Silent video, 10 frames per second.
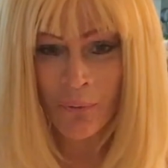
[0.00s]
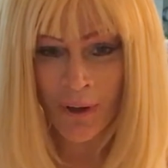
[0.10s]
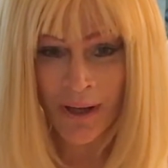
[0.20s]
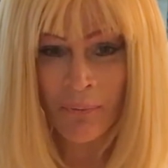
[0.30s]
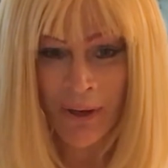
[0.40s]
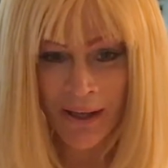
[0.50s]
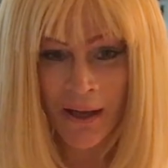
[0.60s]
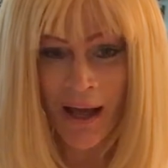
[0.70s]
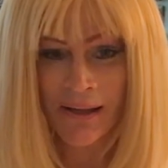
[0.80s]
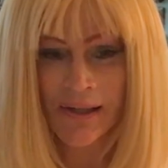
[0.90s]
really
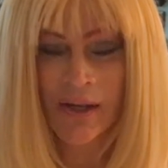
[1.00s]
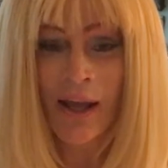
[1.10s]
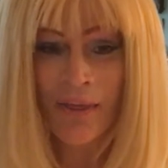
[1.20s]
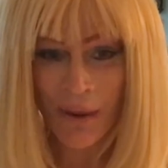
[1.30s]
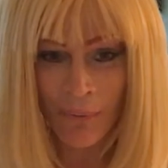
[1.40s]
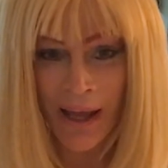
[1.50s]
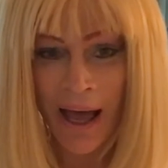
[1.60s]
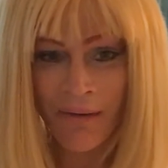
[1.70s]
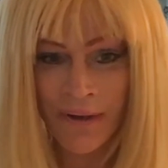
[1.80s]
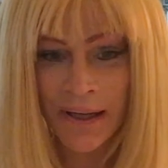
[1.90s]
realize that we
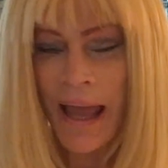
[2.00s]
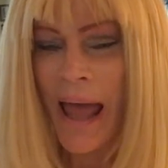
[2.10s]
have it,